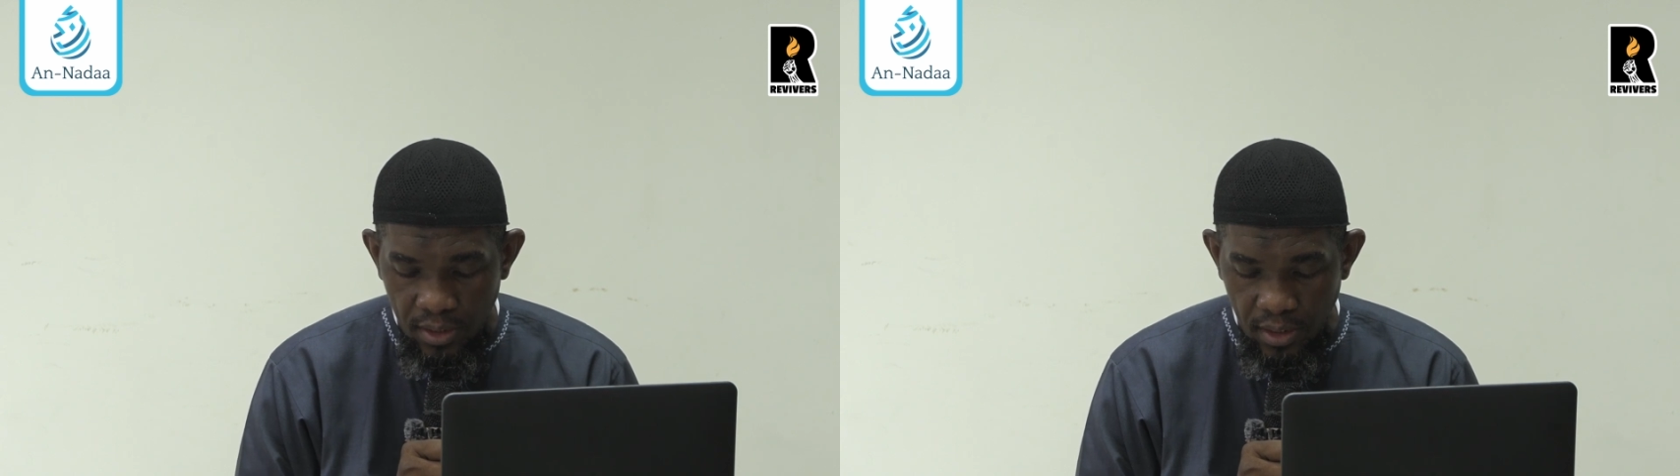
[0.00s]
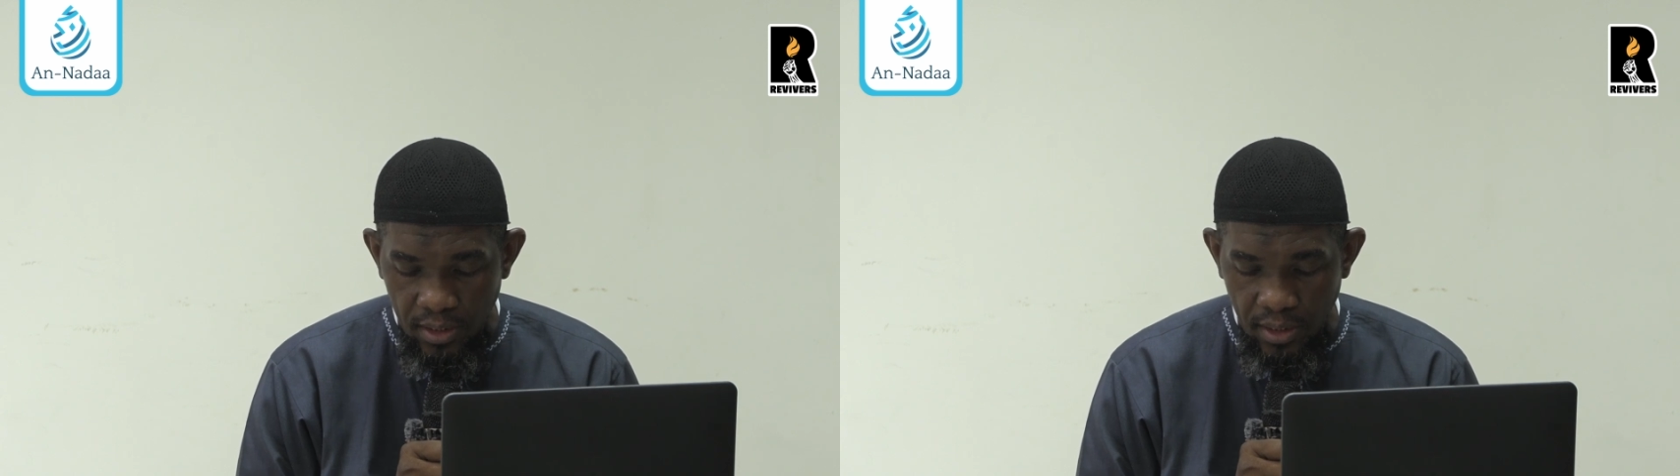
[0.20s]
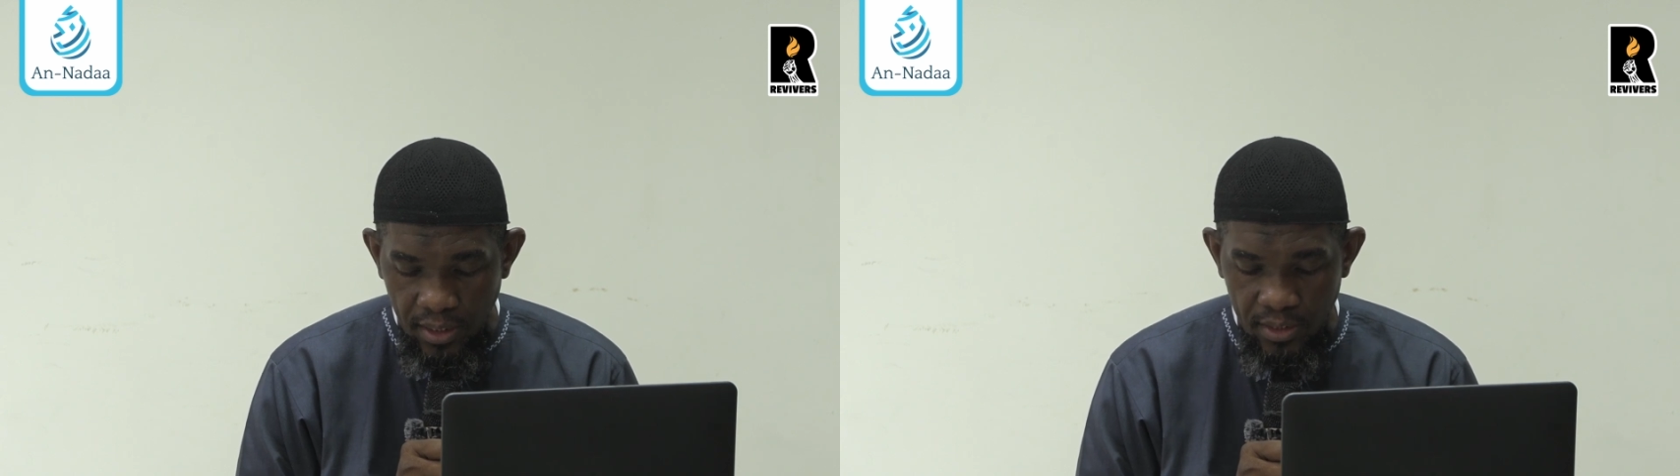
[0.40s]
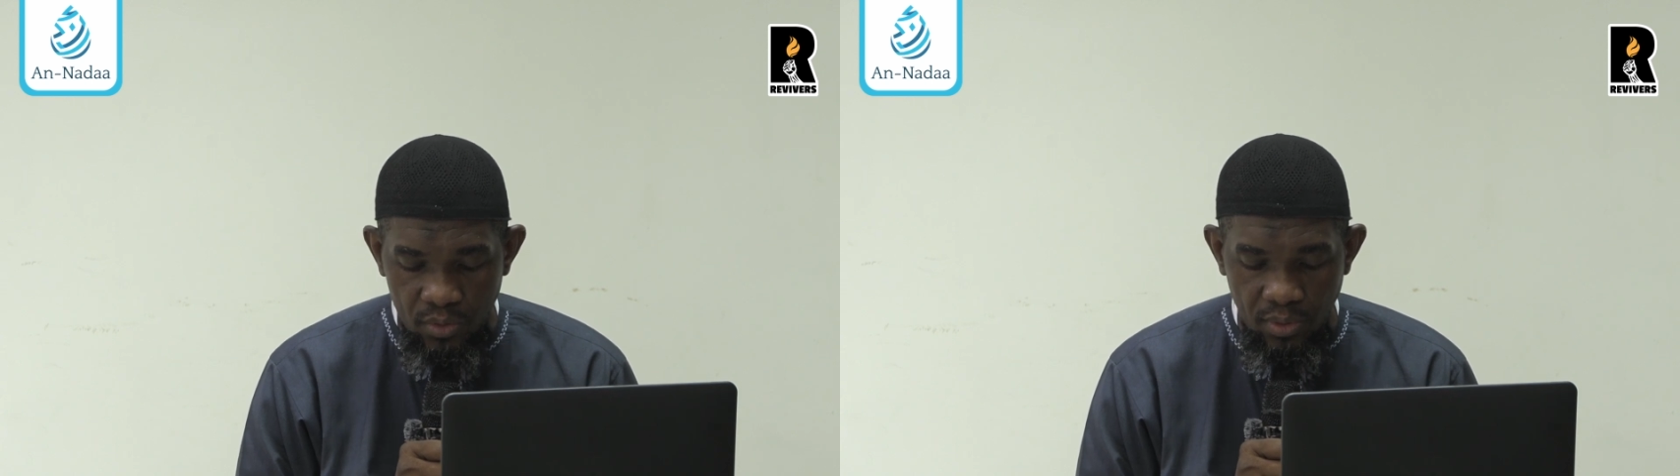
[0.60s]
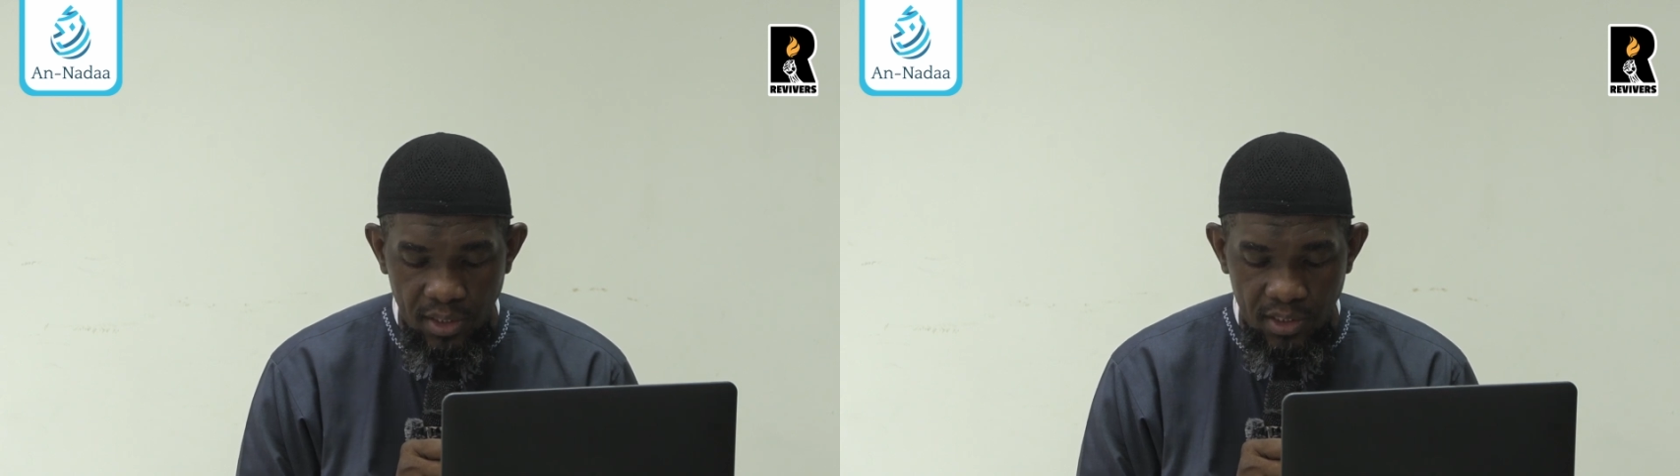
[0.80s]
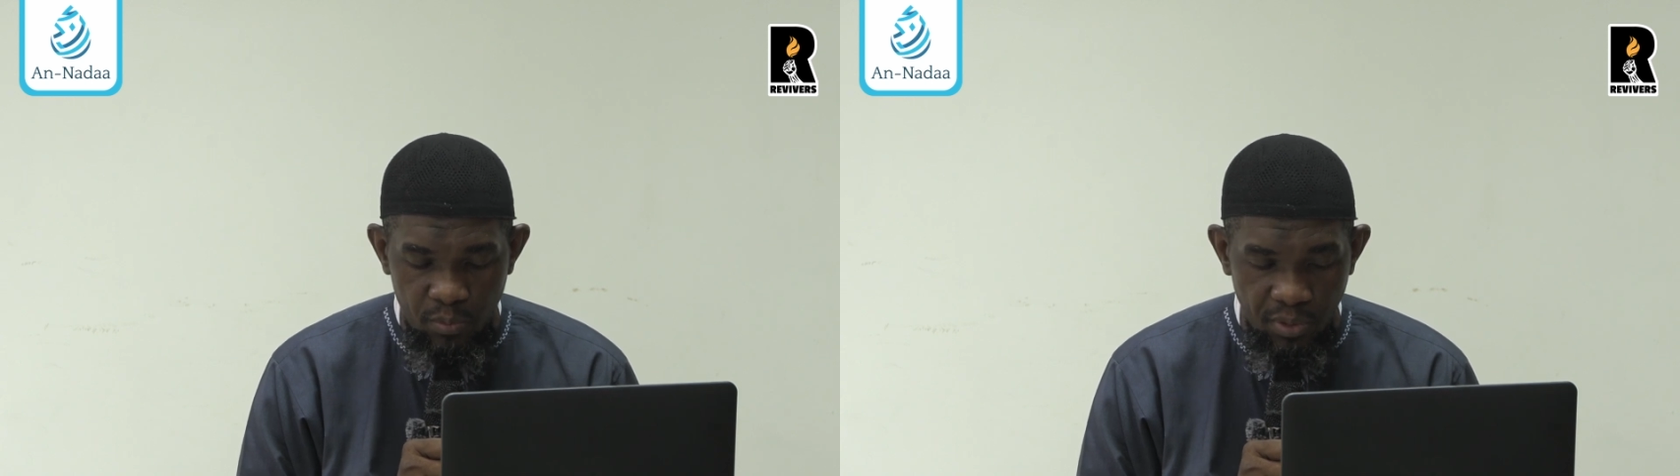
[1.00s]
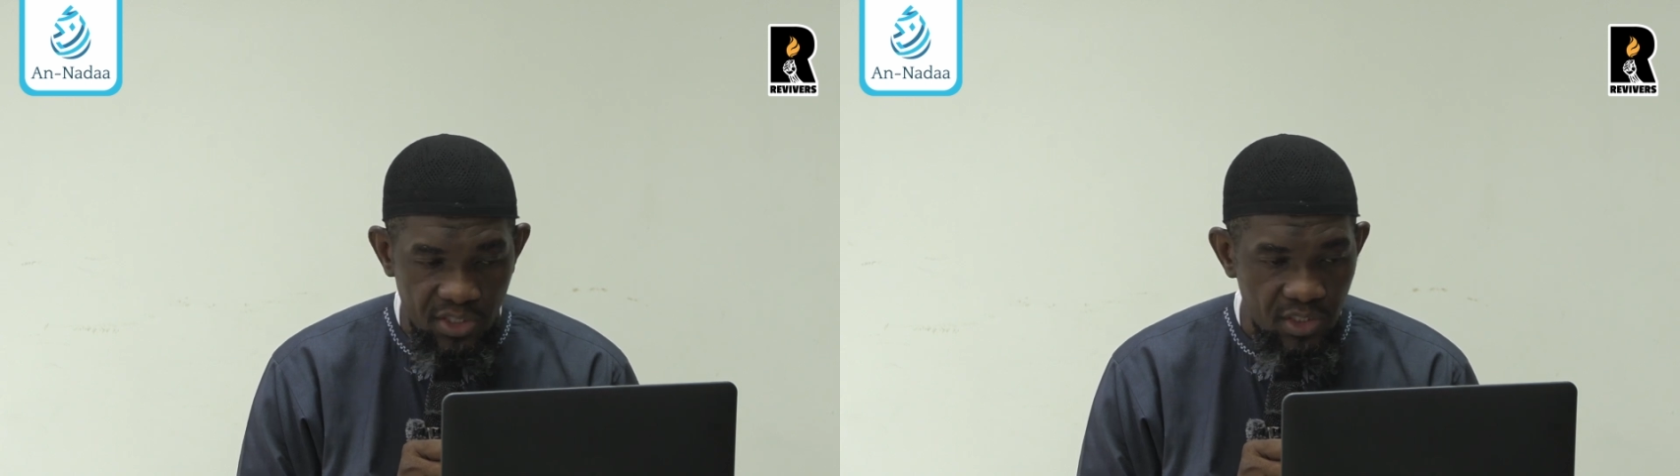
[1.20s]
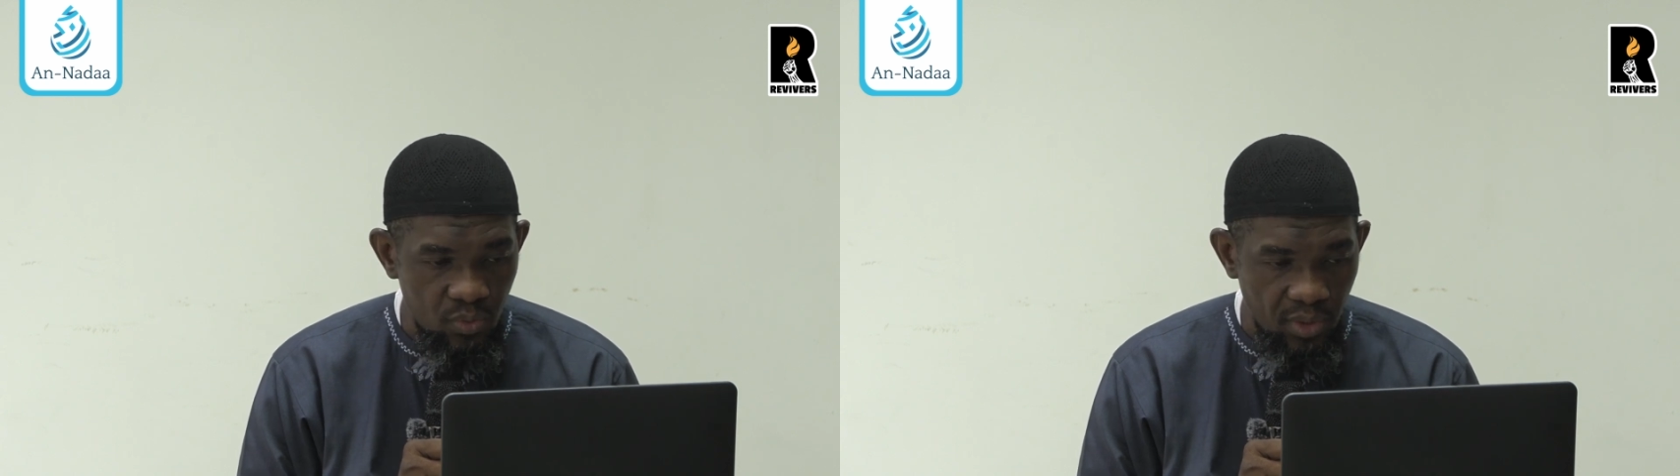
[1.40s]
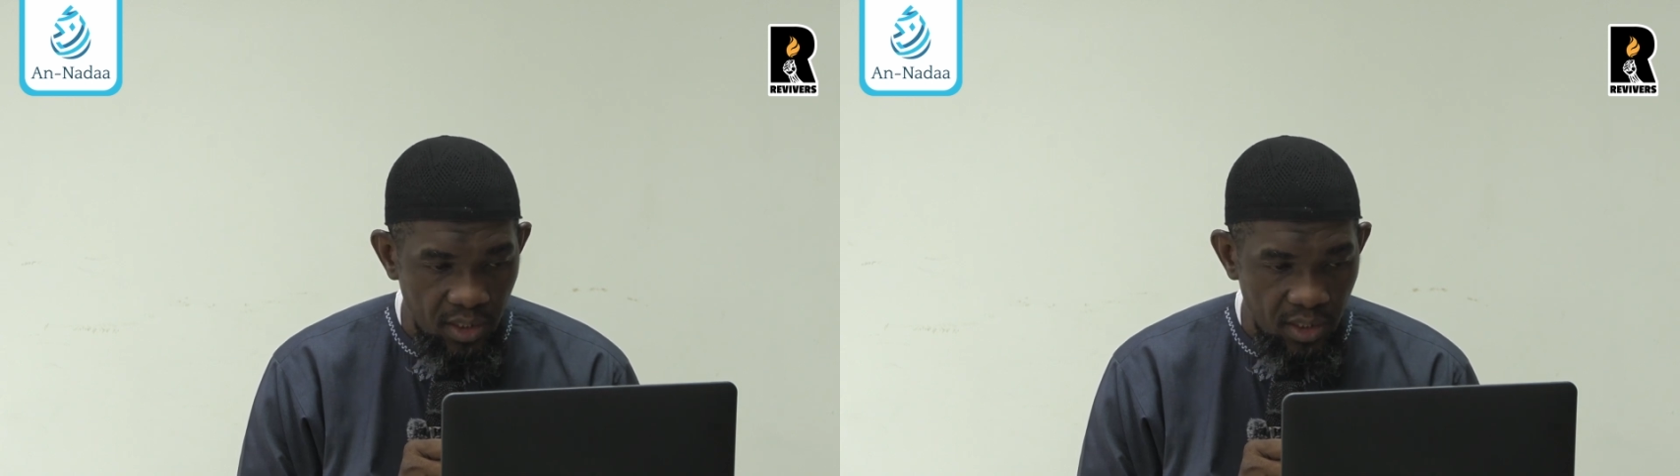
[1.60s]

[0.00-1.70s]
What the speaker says: And the last one is patience when